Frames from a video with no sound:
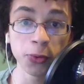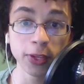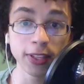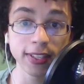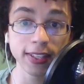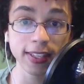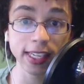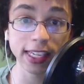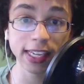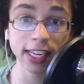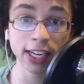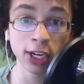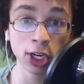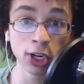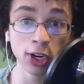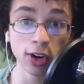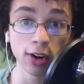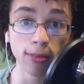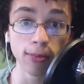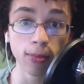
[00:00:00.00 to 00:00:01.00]
see
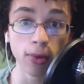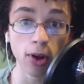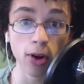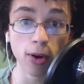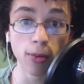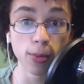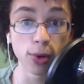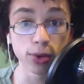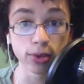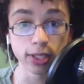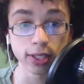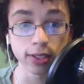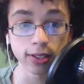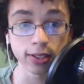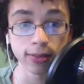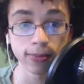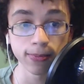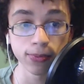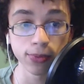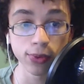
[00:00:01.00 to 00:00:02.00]
here, almost.
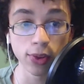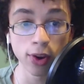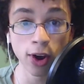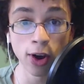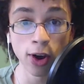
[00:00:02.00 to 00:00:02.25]
I